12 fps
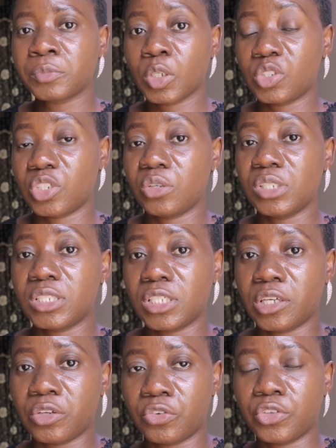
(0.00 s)
because you're only
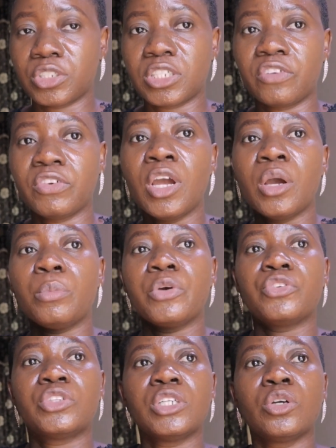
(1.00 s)
taking of yourself but
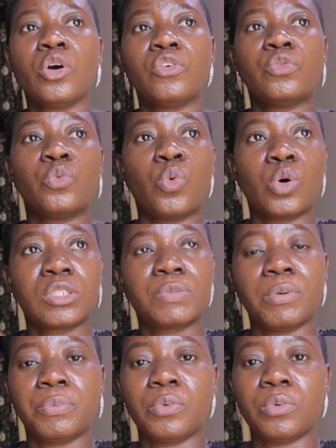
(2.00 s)
if you think of what
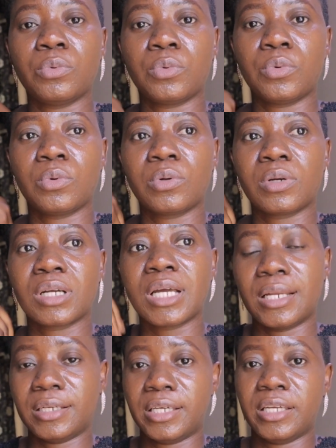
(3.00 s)
people
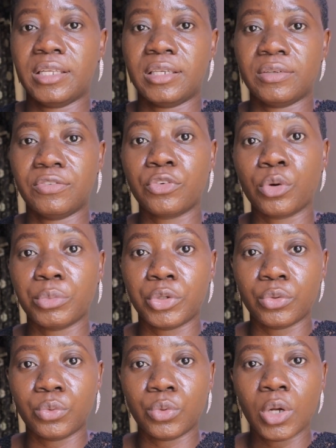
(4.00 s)
can gain from
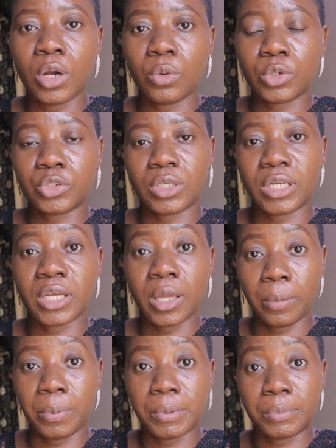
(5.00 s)
you what you can
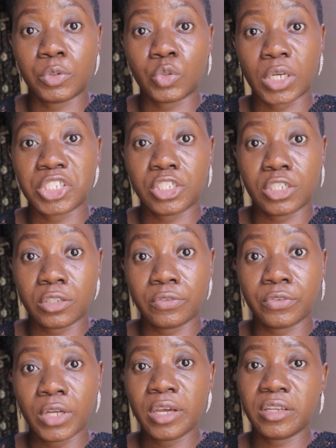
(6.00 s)
help people to achieve,
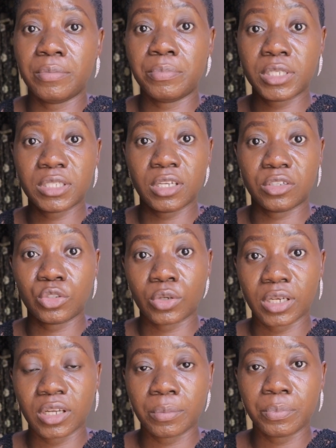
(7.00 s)
the mistakes you
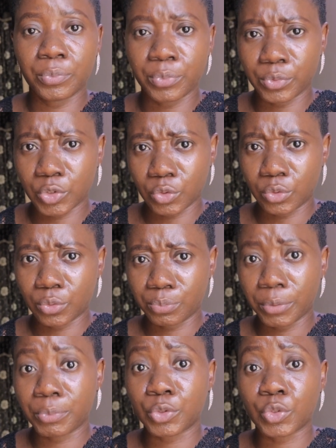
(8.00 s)
can help people to
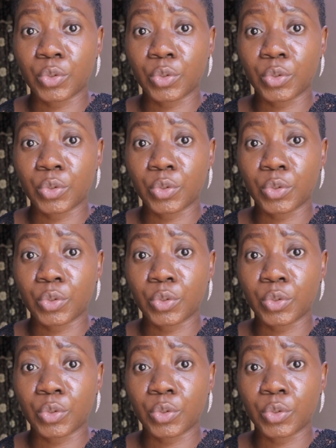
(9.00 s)
people to